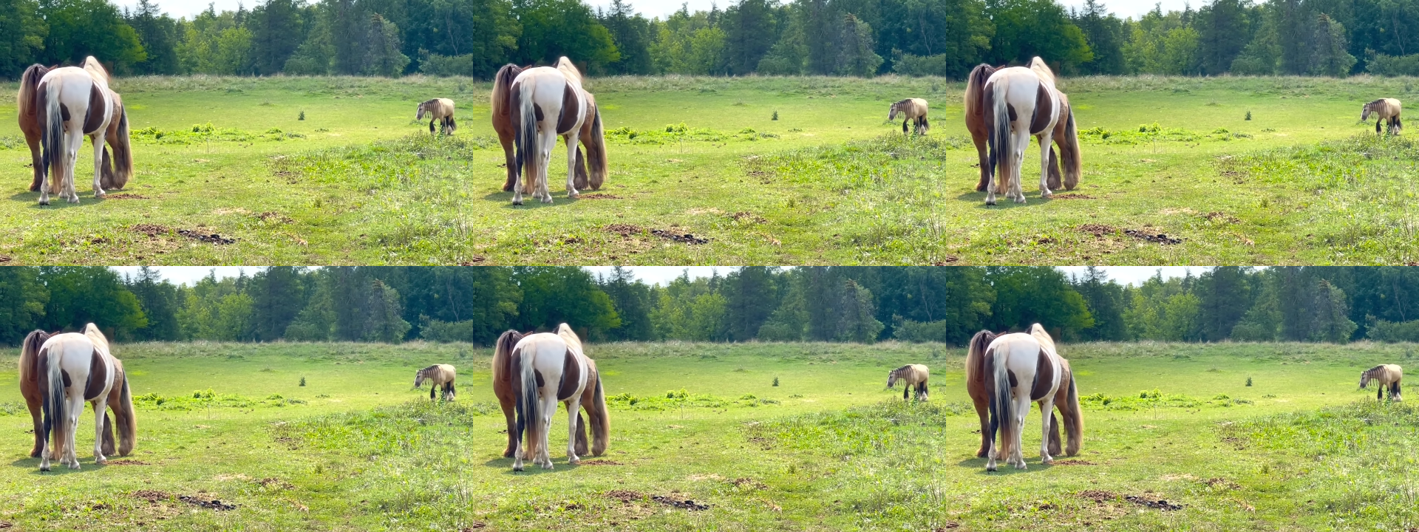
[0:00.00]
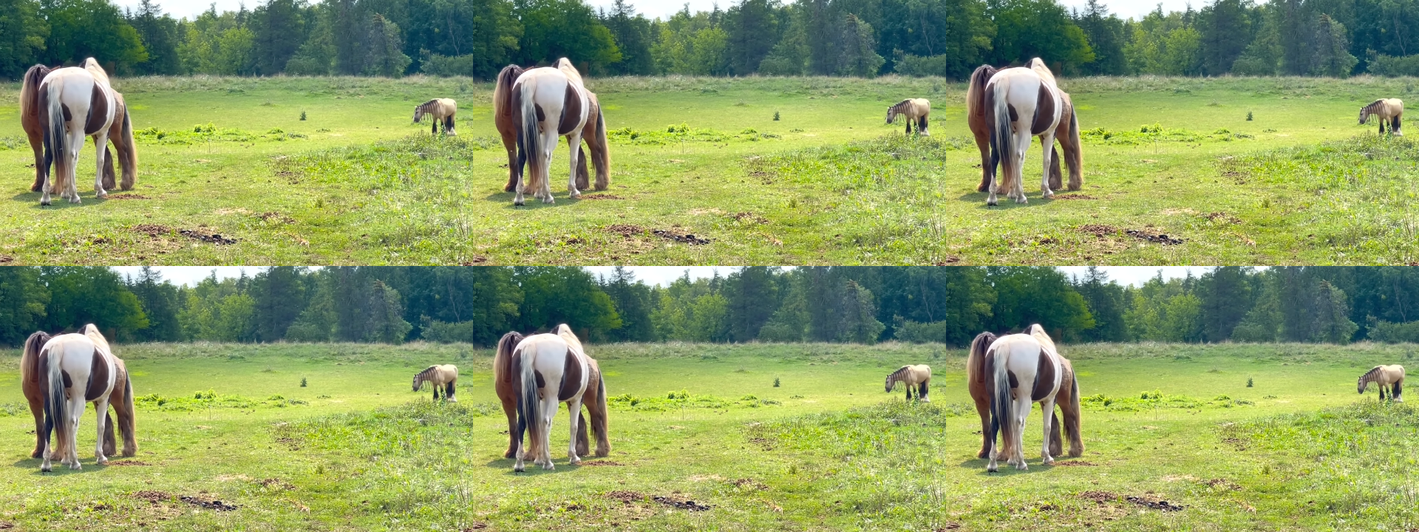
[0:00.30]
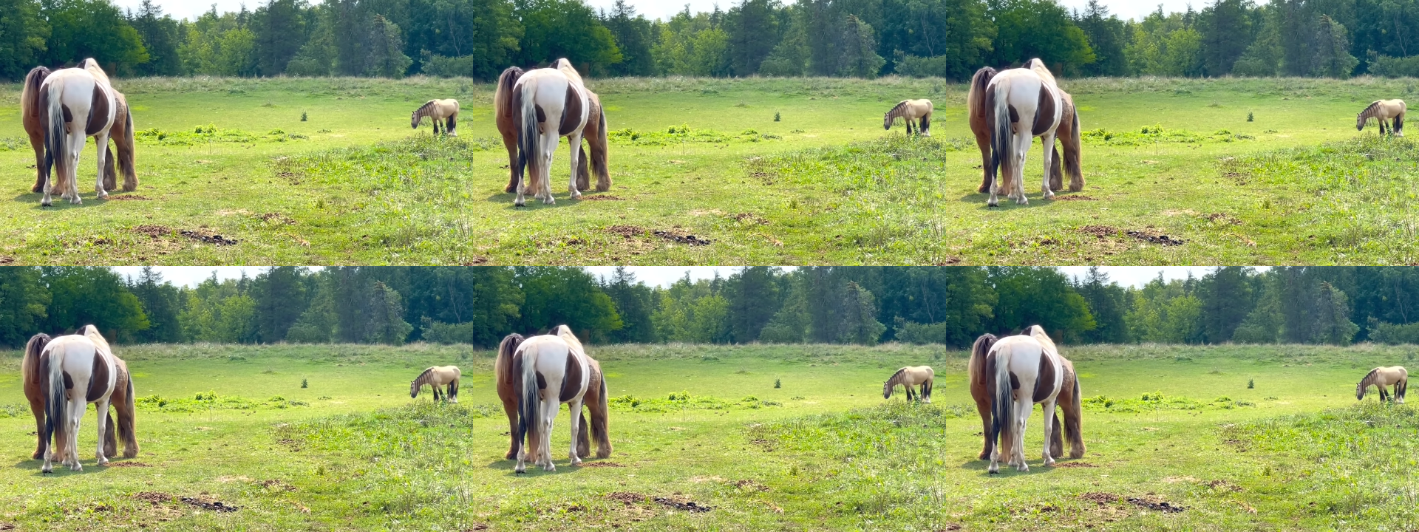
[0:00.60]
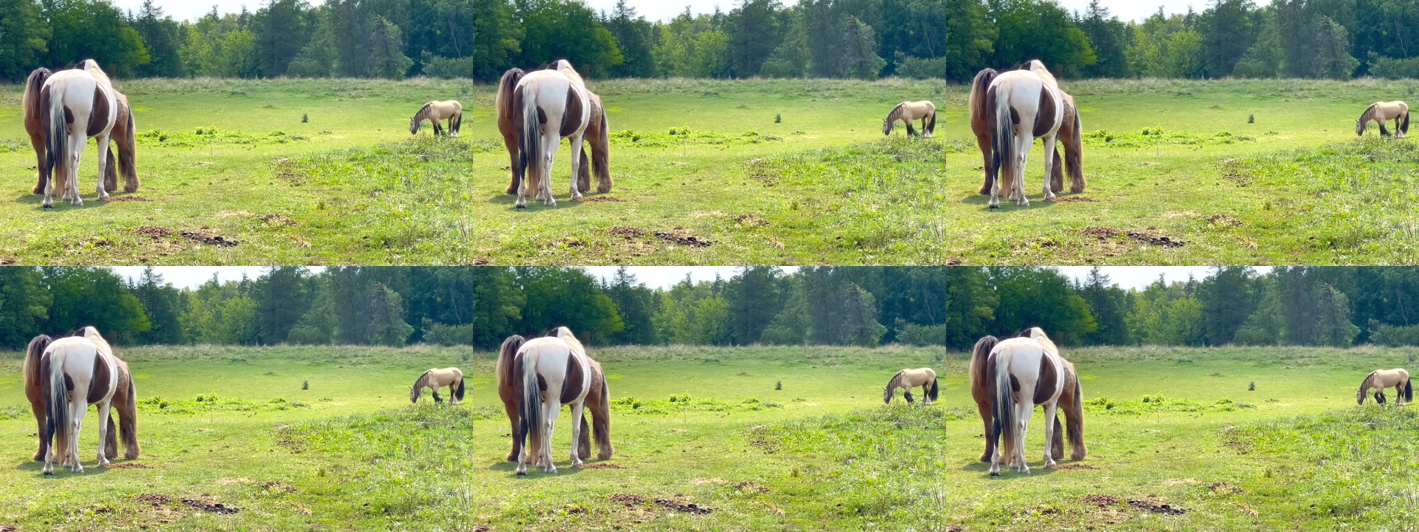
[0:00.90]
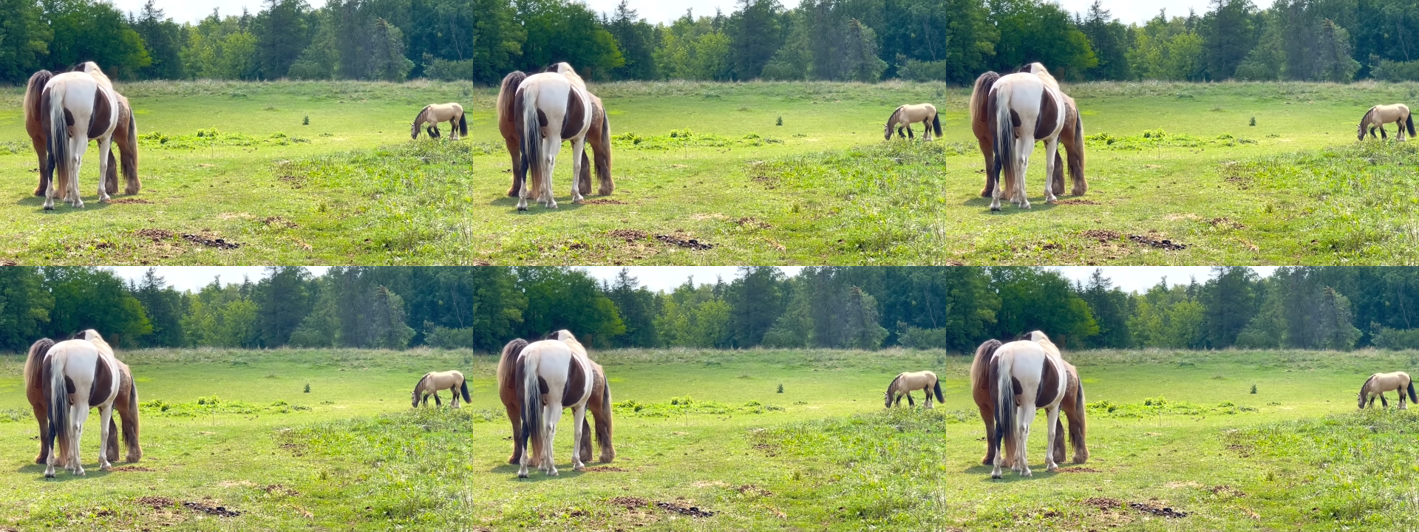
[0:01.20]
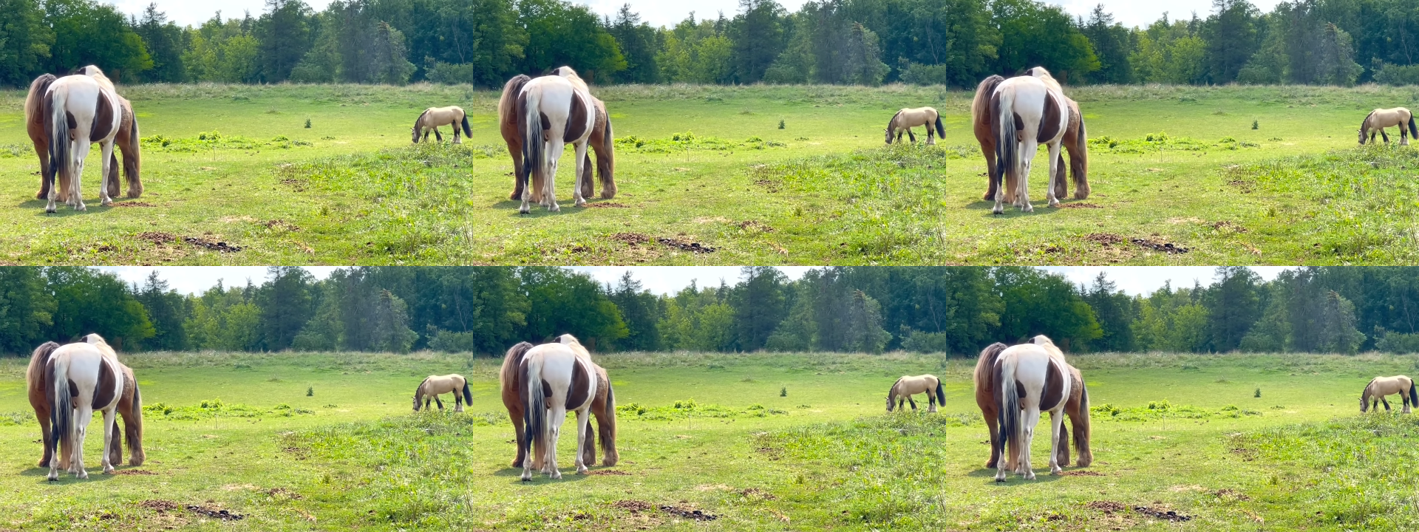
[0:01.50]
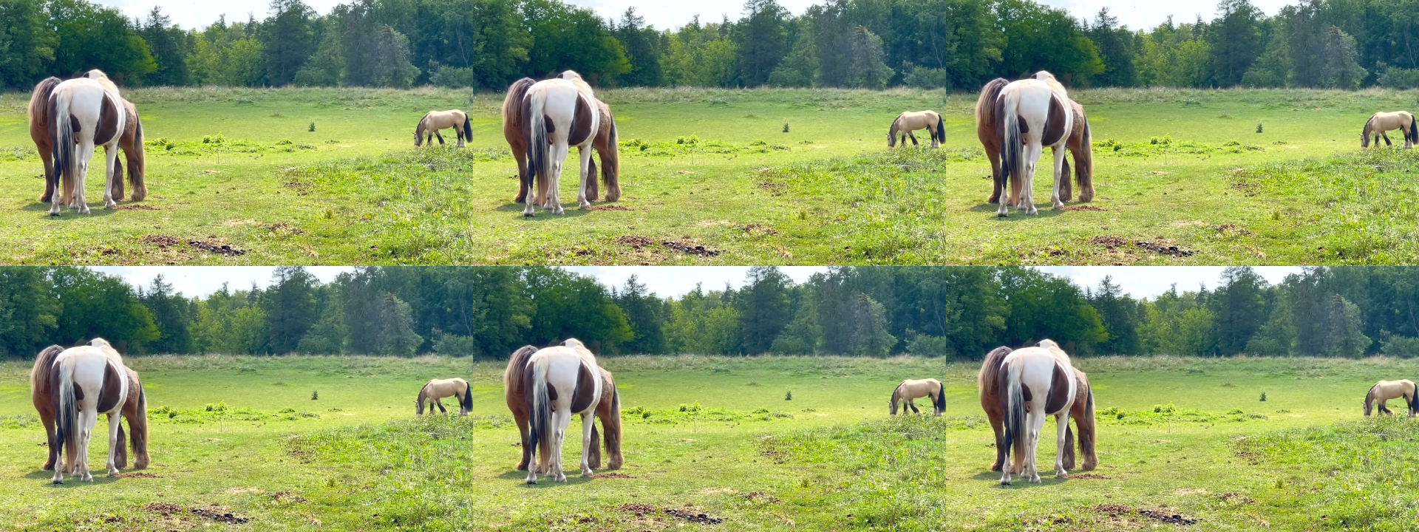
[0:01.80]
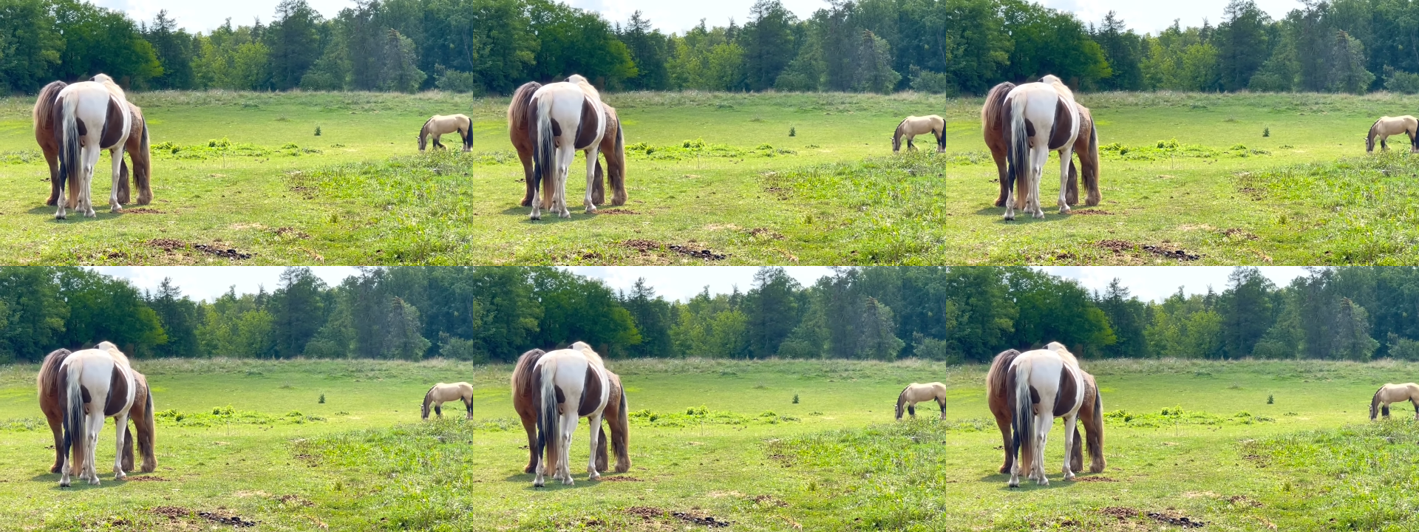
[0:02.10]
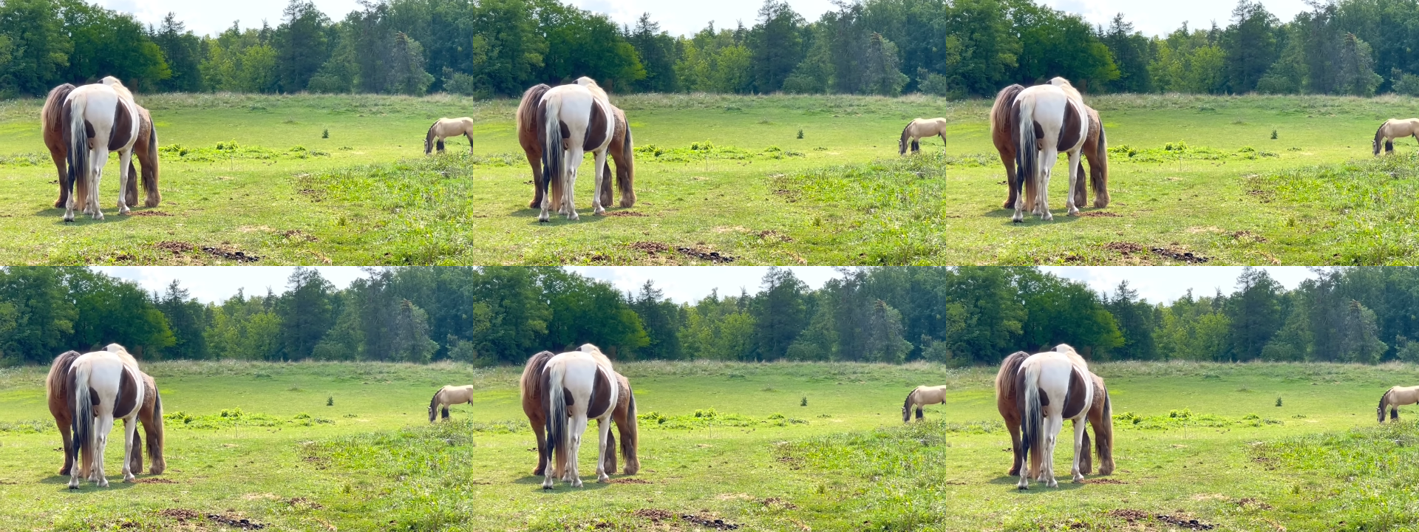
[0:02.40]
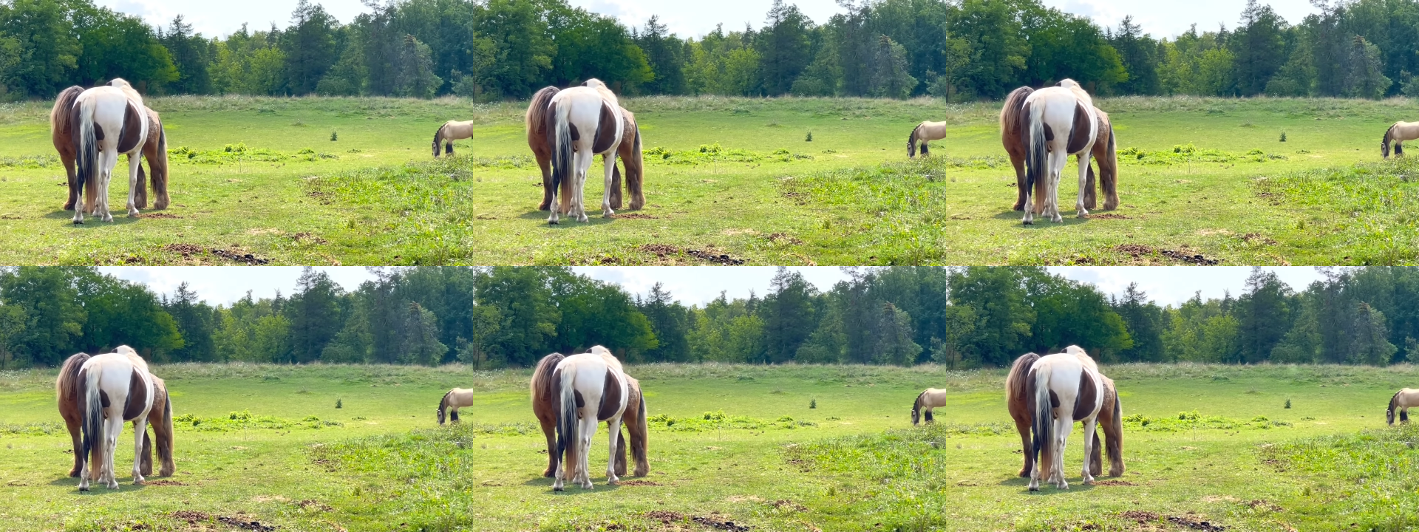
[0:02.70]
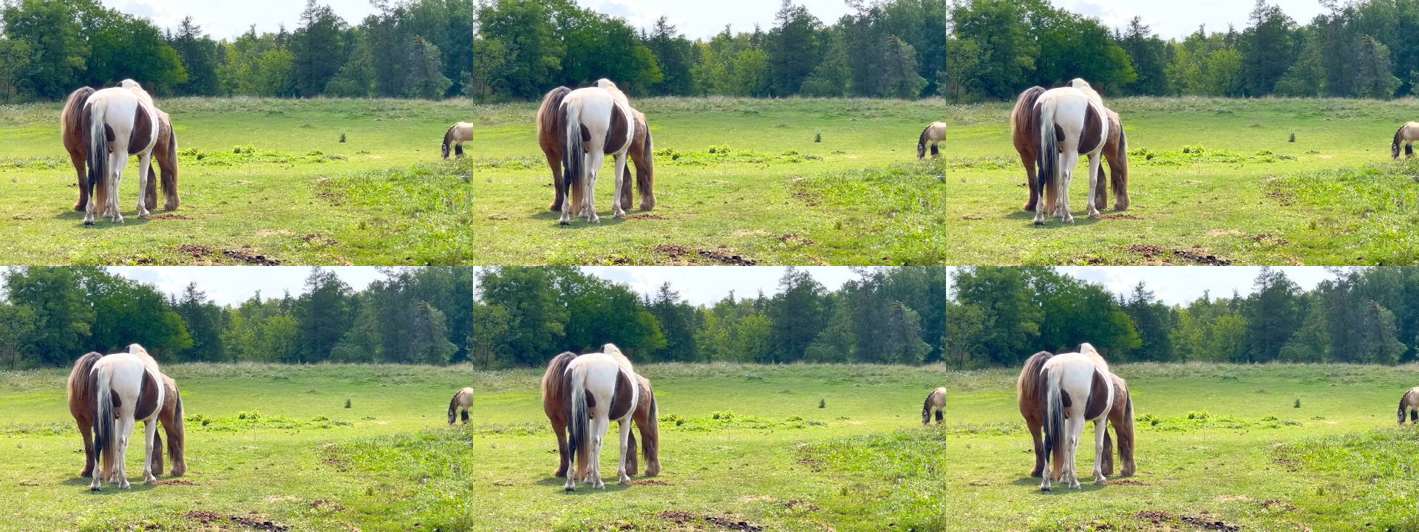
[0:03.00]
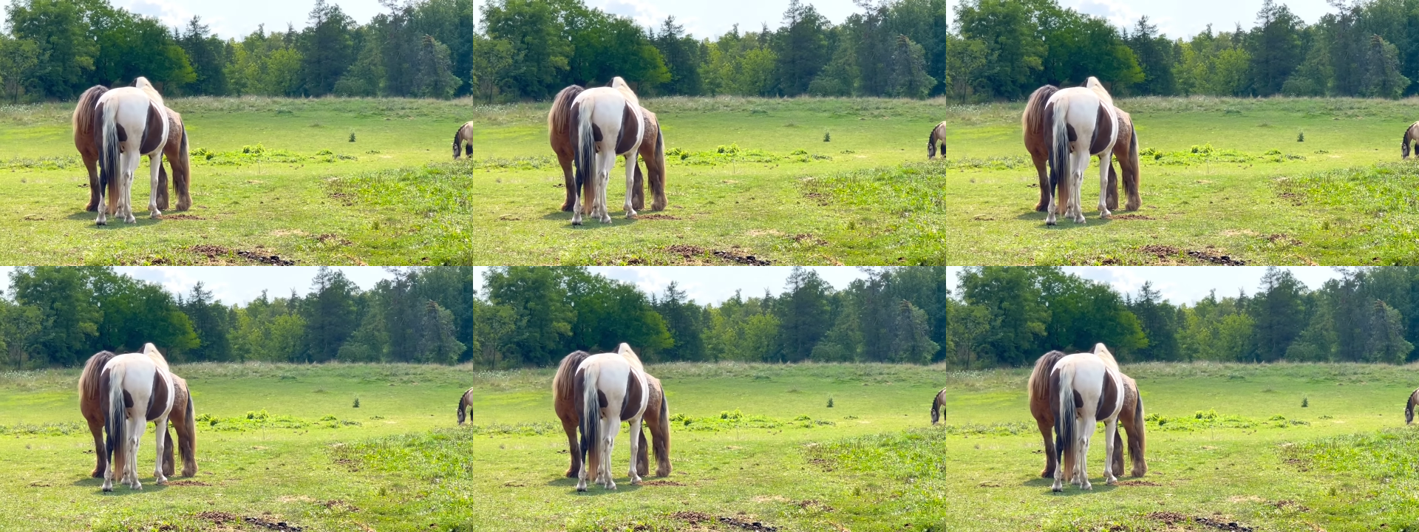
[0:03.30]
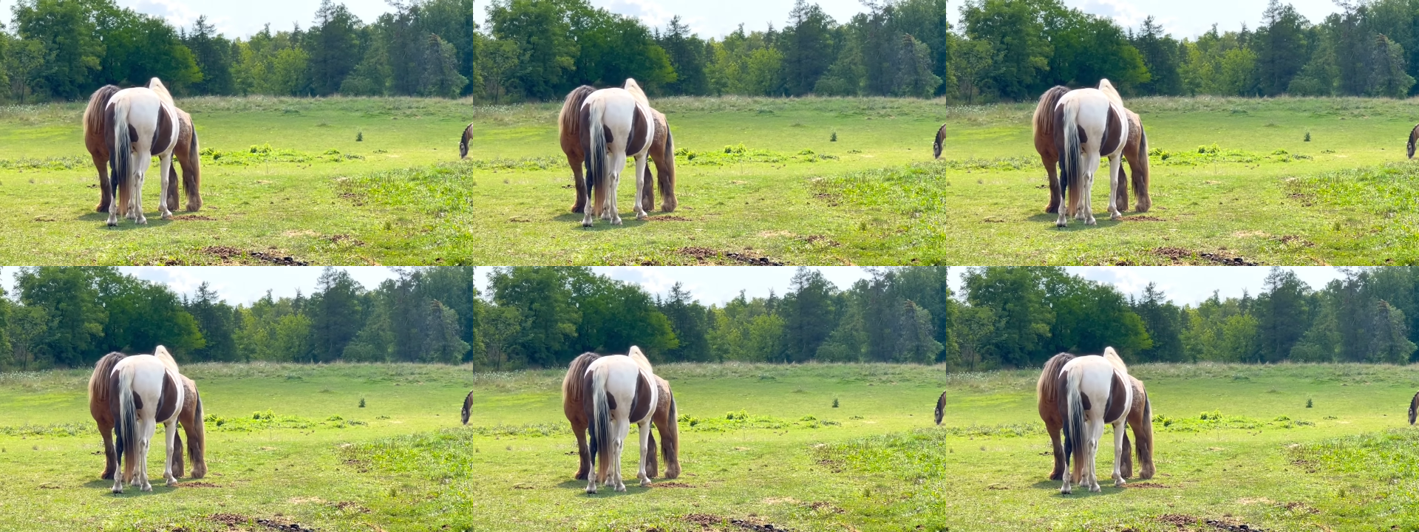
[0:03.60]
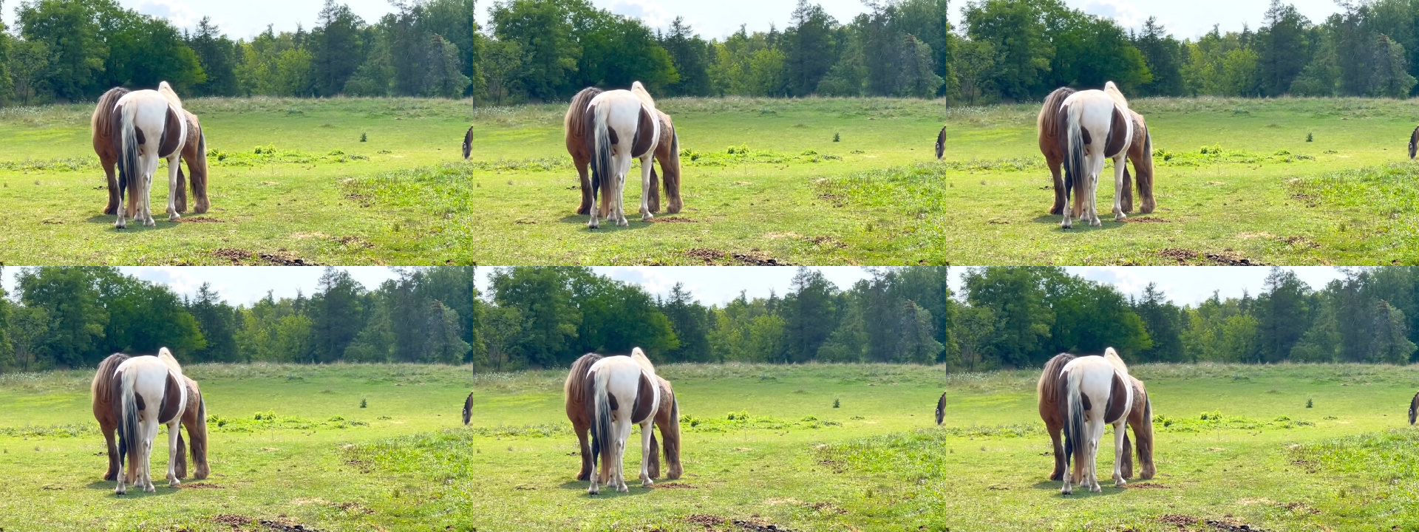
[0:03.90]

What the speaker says: (no speaker visible)